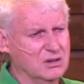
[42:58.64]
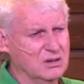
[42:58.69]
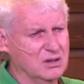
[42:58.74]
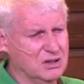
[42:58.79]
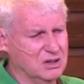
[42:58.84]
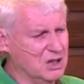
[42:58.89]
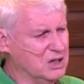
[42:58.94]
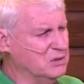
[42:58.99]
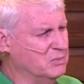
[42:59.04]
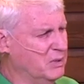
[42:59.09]
it
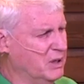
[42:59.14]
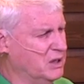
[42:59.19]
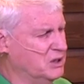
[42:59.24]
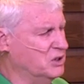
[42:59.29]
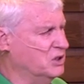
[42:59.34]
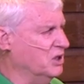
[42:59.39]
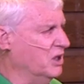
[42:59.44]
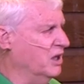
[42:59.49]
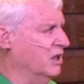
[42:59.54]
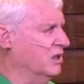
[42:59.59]
says
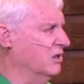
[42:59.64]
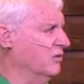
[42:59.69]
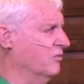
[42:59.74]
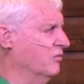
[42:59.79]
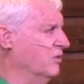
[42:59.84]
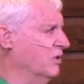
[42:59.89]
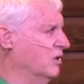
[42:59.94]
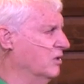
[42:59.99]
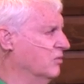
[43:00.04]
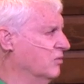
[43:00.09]
man-child
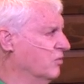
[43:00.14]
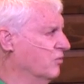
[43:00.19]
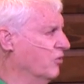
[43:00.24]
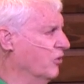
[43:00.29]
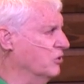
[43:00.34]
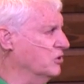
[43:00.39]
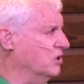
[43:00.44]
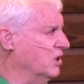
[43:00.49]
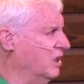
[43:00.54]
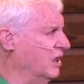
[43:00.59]
in
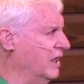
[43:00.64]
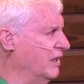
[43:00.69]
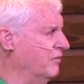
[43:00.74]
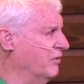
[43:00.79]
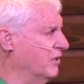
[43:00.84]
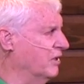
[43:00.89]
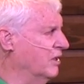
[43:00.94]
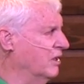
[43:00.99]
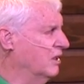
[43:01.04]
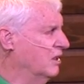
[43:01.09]
verse
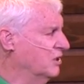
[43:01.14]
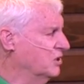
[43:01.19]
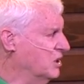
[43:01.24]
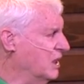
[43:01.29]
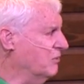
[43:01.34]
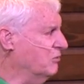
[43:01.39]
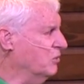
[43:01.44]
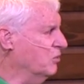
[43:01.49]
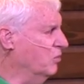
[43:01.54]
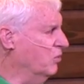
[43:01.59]
11,
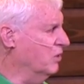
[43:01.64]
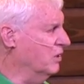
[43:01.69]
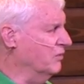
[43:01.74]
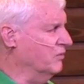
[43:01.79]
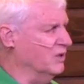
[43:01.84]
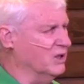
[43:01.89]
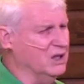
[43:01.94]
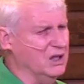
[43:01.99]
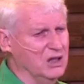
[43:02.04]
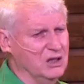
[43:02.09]
chapter 1 of
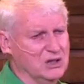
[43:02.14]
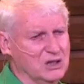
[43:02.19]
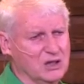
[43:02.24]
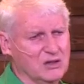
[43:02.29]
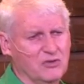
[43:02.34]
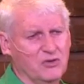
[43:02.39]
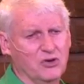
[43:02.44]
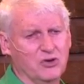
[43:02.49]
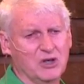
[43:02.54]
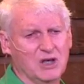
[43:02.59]
the King James.
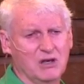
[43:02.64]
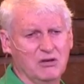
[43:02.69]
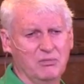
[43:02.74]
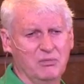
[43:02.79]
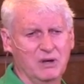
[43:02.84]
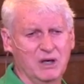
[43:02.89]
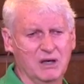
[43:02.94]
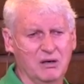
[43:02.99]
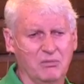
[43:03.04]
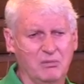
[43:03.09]
"If you'll give me a